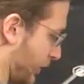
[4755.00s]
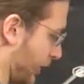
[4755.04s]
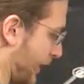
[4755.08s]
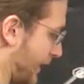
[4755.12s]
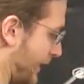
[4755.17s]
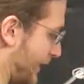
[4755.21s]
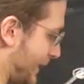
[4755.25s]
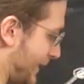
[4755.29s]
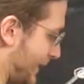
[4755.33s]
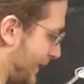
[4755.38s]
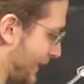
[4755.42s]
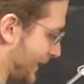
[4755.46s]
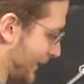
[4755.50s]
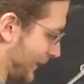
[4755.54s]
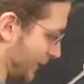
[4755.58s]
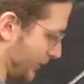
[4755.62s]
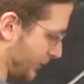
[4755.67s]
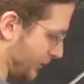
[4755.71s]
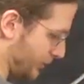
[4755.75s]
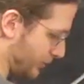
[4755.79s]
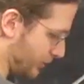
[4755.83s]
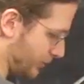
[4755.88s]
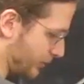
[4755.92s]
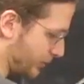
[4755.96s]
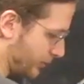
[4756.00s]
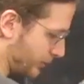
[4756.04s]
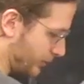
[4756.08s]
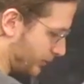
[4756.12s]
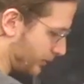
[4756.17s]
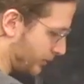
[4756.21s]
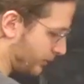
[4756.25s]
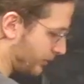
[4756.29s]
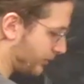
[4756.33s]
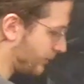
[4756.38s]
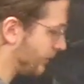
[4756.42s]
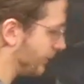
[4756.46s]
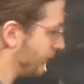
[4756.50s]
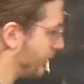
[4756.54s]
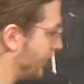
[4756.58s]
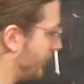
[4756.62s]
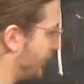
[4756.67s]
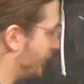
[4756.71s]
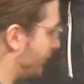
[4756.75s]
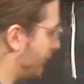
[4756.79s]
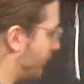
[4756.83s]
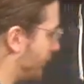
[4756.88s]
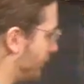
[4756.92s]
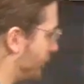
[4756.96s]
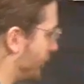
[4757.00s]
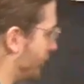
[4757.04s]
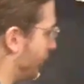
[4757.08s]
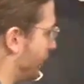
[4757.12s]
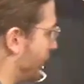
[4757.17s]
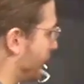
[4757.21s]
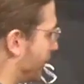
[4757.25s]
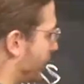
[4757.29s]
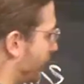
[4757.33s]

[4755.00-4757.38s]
19, far in the future.